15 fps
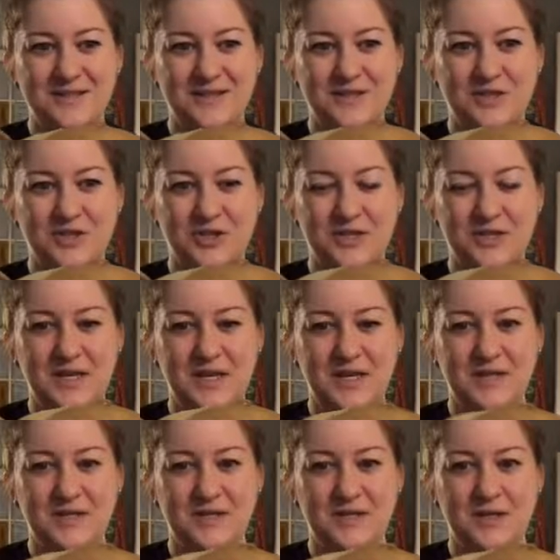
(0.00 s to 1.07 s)
It's just taking
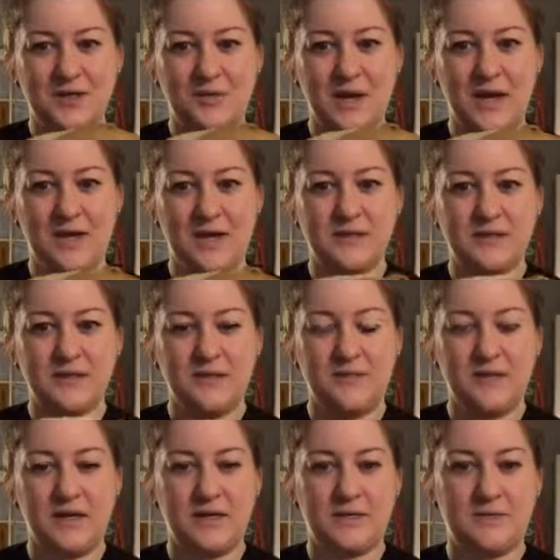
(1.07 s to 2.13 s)
the skin away and it's
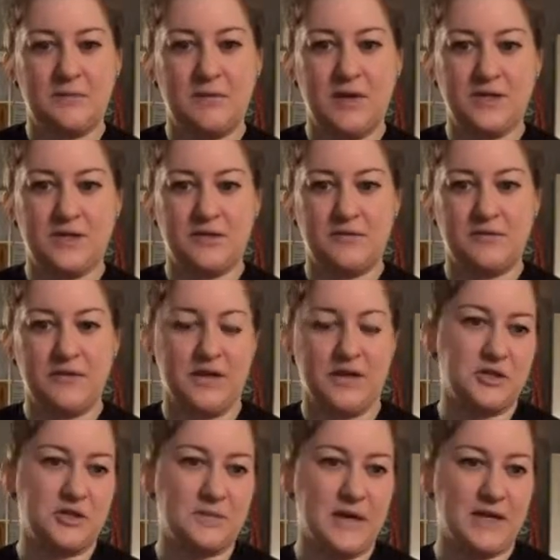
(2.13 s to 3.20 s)
leaving as much of the flesh
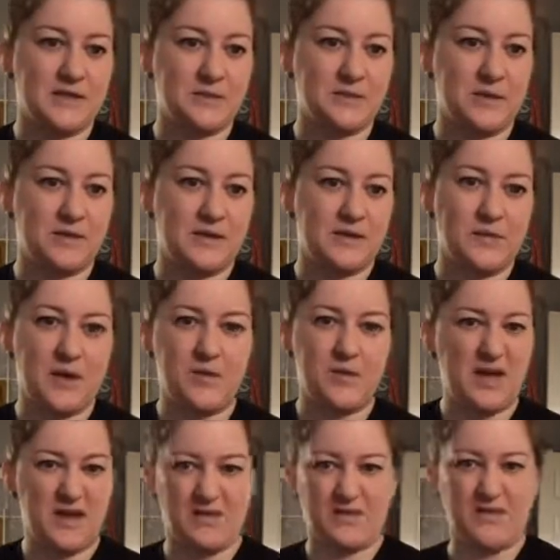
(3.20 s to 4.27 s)
as possible. That way
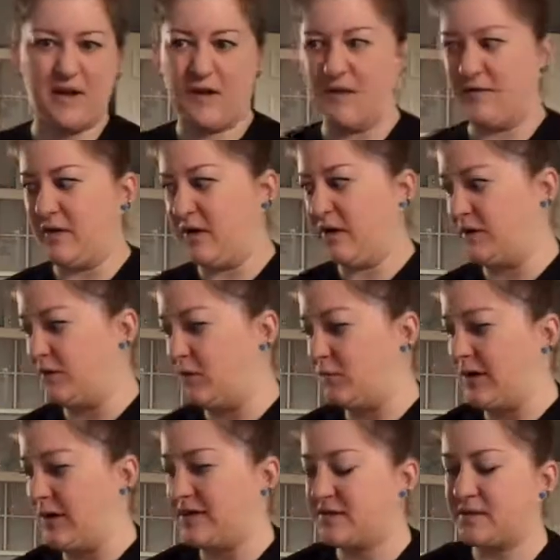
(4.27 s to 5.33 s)
we have very, very little
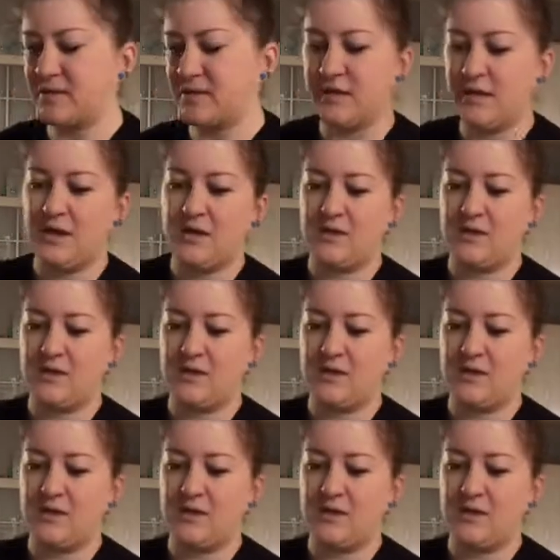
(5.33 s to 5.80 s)
waste.